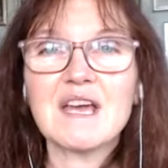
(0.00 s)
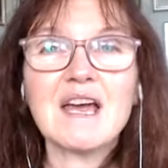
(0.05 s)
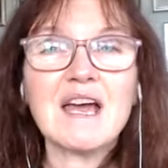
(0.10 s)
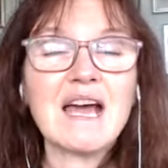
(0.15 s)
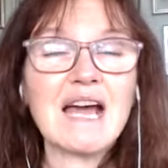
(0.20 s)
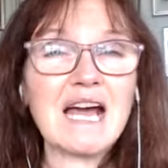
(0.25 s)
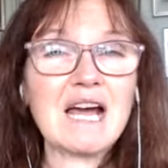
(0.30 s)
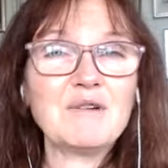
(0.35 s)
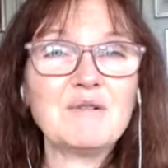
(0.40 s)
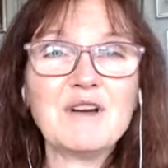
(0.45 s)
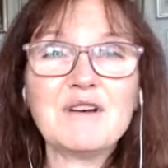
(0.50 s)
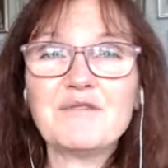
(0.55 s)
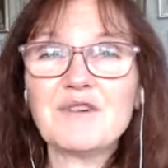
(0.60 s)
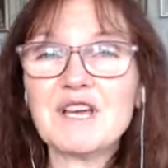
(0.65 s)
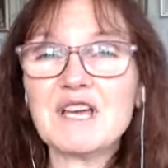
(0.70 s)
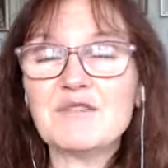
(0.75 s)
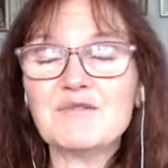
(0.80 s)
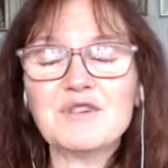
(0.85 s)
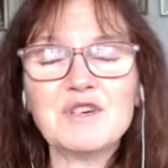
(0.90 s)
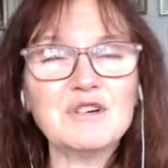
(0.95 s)
However,
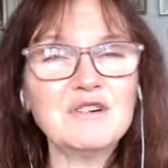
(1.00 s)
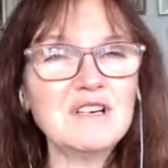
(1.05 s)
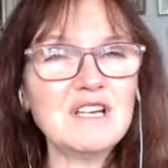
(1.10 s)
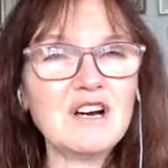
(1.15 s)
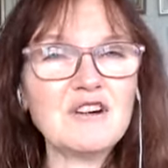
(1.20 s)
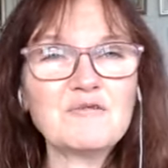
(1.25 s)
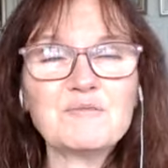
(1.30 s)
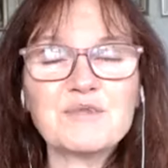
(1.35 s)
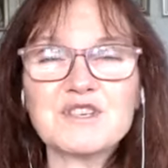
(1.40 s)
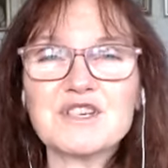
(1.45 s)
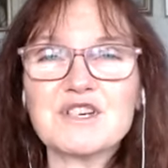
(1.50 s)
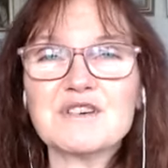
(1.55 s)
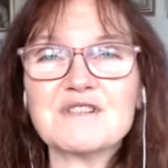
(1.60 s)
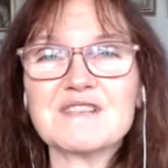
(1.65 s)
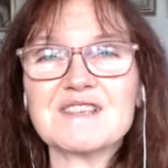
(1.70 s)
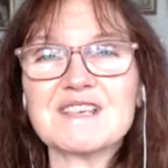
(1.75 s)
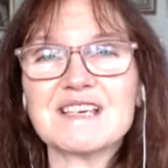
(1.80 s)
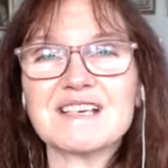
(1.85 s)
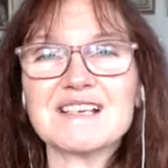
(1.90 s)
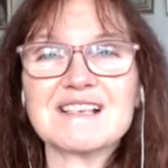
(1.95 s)
if you love
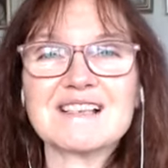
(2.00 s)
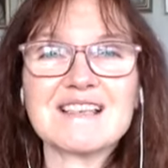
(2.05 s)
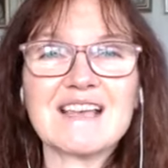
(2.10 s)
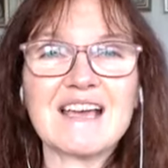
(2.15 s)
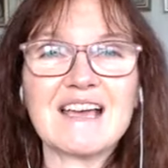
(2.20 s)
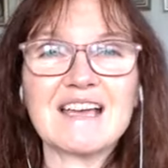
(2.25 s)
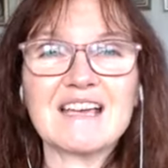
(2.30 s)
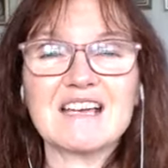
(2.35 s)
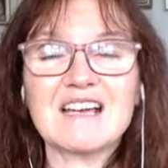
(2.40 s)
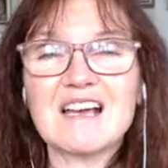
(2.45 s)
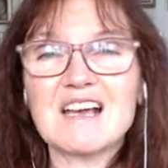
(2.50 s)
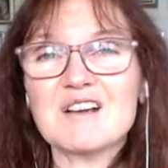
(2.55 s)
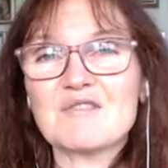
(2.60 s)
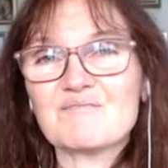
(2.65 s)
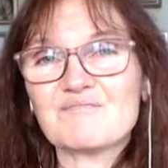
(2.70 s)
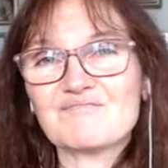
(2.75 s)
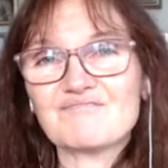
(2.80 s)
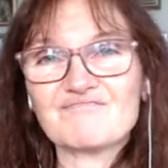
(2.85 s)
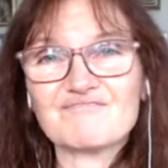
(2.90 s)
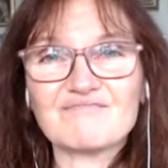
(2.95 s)
producing, say,
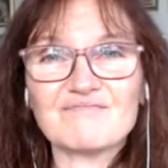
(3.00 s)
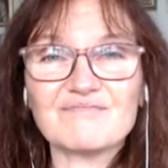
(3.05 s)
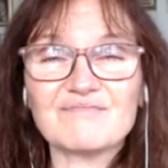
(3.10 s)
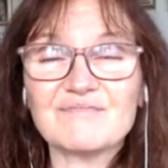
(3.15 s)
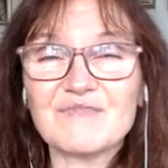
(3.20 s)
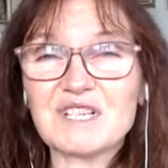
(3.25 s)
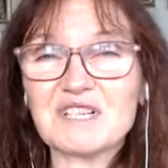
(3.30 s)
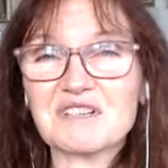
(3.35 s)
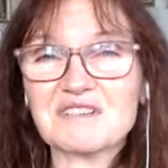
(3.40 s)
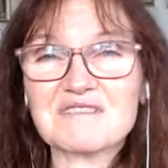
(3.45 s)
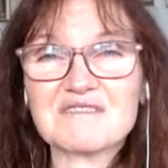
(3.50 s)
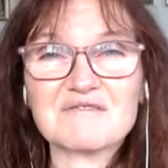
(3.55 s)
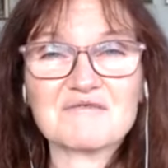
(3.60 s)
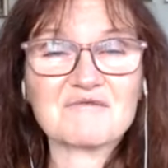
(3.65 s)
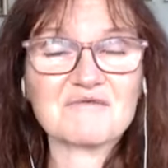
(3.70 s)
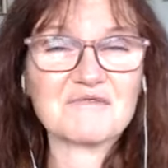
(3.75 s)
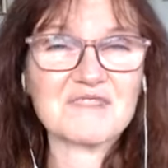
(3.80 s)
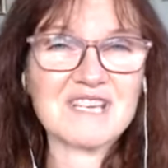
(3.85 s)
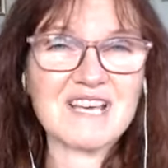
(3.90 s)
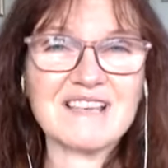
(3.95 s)
little
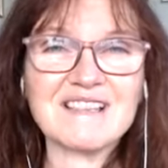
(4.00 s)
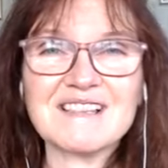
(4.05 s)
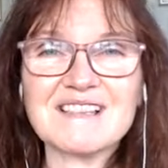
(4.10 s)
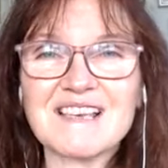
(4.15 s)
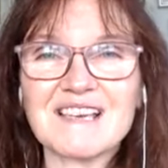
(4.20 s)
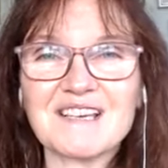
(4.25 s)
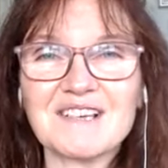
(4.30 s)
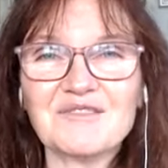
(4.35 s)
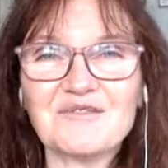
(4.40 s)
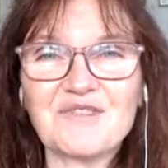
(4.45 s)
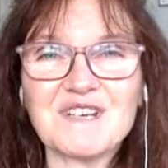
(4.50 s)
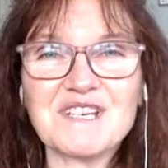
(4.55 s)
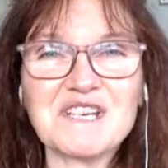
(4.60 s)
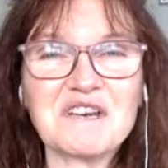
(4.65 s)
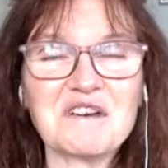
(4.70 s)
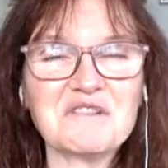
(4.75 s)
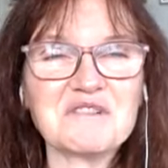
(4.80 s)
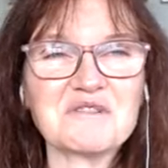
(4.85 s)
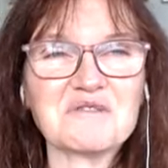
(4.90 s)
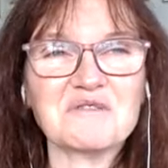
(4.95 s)
10-second
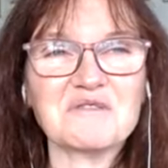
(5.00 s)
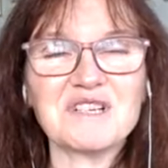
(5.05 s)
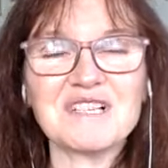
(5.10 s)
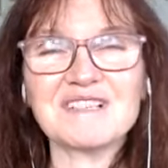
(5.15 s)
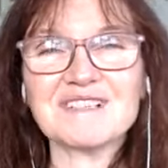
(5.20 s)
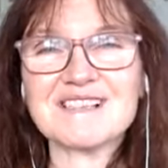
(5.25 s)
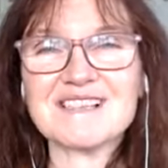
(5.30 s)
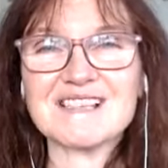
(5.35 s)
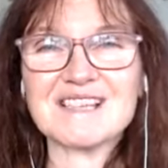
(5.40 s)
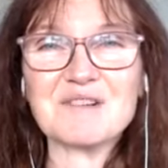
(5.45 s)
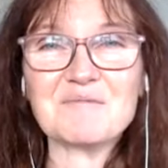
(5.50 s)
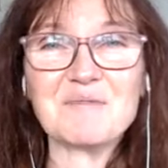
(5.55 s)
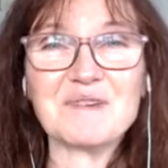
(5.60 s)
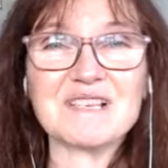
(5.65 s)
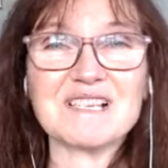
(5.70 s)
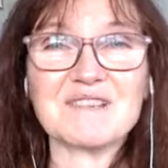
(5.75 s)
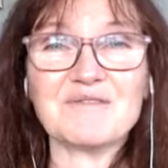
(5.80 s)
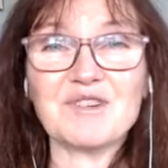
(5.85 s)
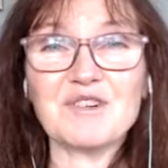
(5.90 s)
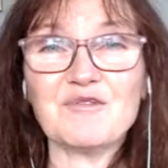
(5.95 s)
videos or little
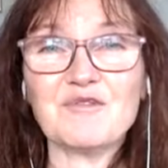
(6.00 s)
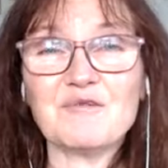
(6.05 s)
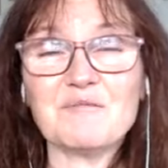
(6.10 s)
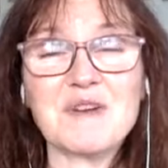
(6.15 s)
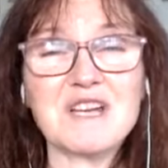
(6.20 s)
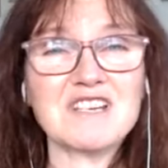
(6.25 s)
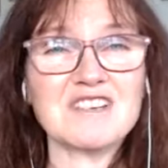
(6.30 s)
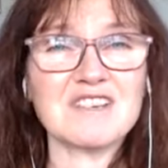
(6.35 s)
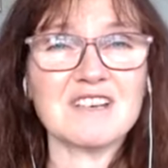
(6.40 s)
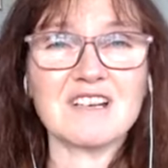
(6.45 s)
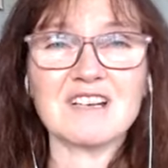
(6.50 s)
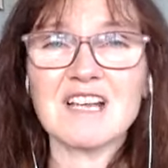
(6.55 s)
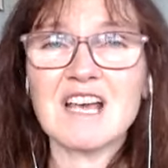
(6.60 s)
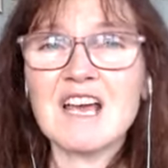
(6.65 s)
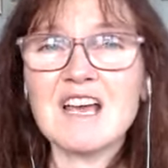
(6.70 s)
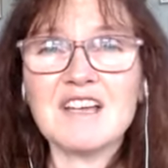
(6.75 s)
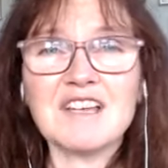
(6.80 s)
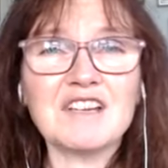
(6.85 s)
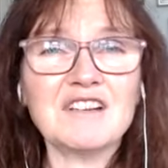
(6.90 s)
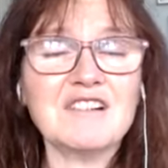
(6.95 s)
snippets of information,
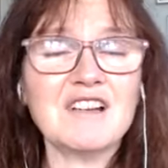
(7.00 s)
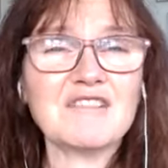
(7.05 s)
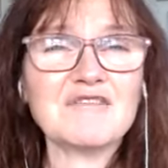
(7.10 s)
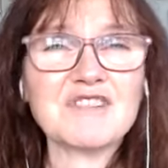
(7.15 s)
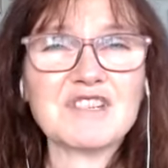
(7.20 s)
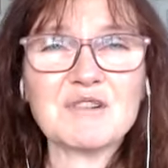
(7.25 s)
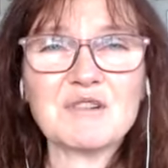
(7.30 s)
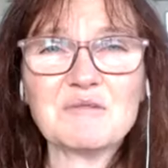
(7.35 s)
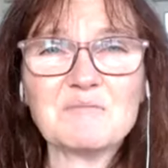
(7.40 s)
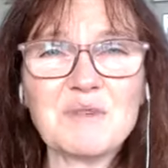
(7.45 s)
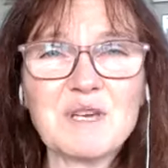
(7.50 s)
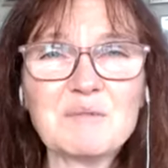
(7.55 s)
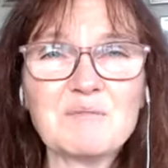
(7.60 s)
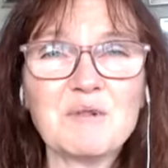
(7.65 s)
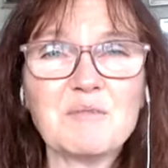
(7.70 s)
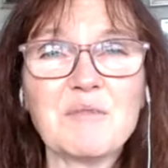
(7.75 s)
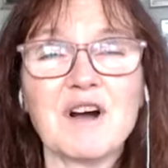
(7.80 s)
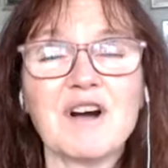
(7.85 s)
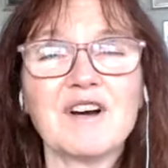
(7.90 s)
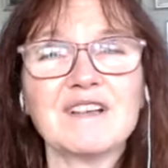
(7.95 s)
you love showing
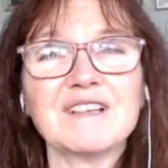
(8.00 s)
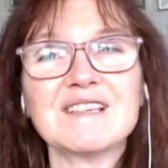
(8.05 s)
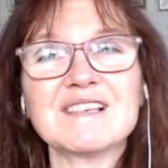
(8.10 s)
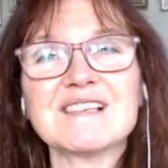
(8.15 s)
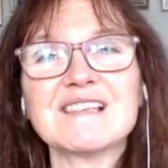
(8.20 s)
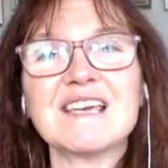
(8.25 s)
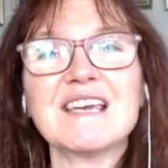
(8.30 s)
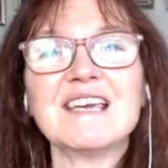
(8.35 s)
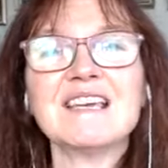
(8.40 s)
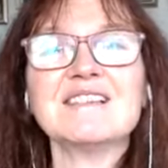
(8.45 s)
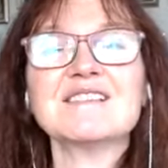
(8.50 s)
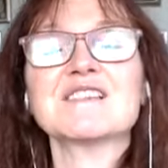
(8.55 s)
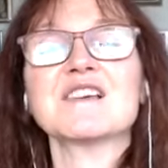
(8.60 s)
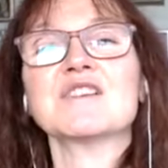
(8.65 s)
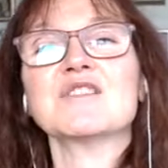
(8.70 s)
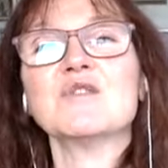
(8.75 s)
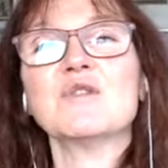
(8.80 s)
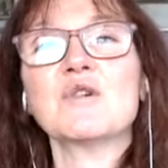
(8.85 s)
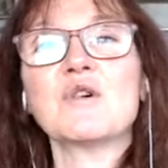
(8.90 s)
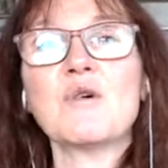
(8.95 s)
people behind the scenes
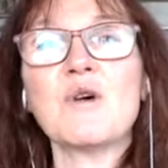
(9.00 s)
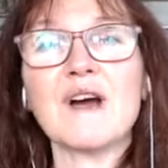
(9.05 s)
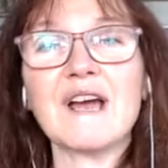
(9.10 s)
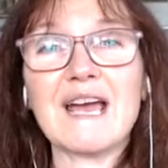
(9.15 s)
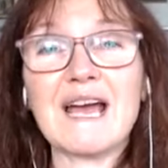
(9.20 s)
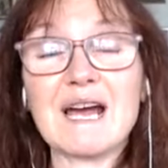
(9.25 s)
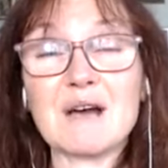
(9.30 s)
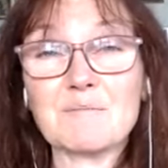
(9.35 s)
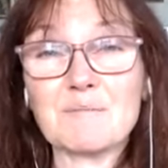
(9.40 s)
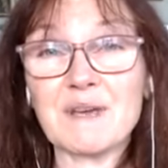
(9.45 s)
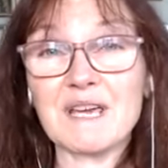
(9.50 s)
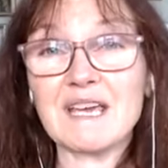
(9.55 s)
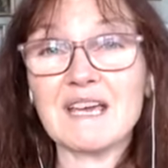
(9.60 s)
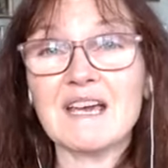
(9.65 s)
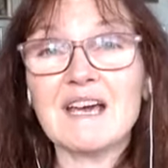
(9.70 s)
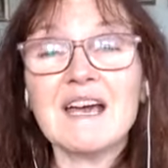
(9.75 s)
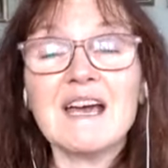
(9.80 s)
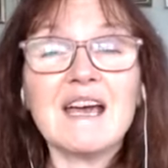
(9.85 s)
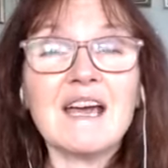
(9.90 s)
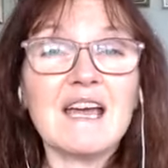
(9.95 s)
and you're quite happy
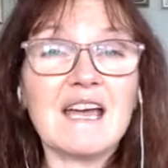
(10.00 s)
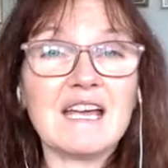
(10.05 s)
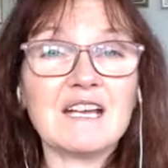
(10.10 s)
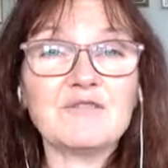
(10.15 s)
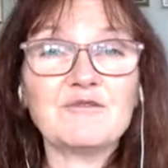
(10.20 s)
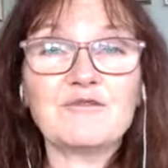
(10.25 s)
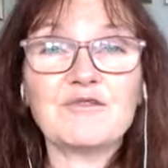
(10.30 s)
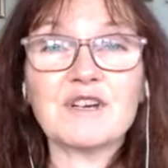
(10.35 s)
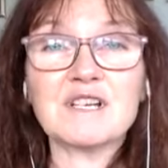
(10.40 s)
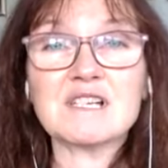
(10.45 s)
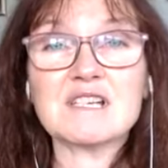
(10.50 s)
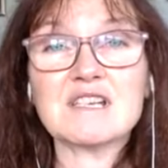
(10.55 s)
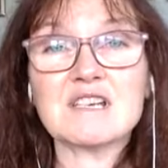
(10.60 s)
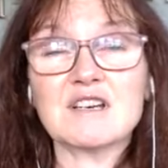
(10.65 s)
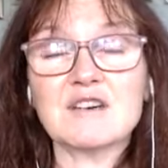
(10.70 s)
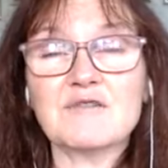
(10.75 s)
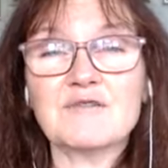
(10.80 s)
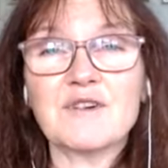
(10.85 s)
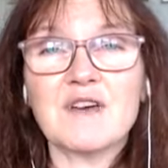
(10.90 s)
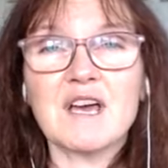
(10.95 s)
in front
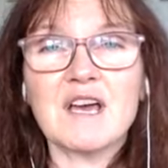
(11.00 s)
of